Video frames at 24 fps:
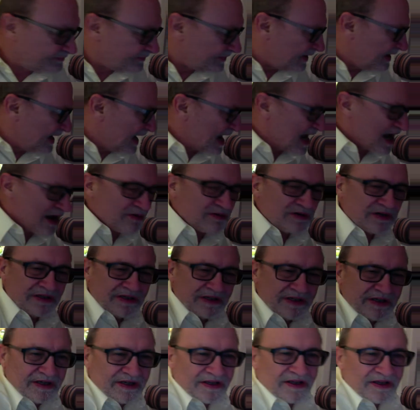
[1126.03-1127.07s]
Now,
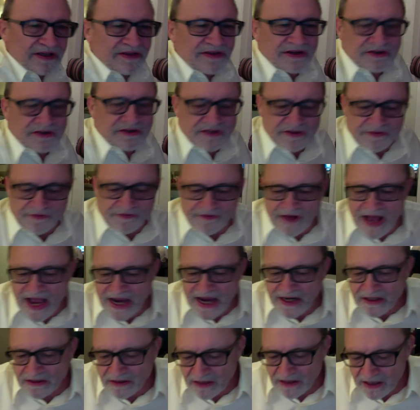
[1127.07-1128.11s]
there's a
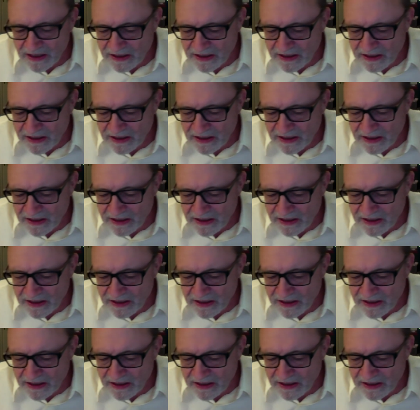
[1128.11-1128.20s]
final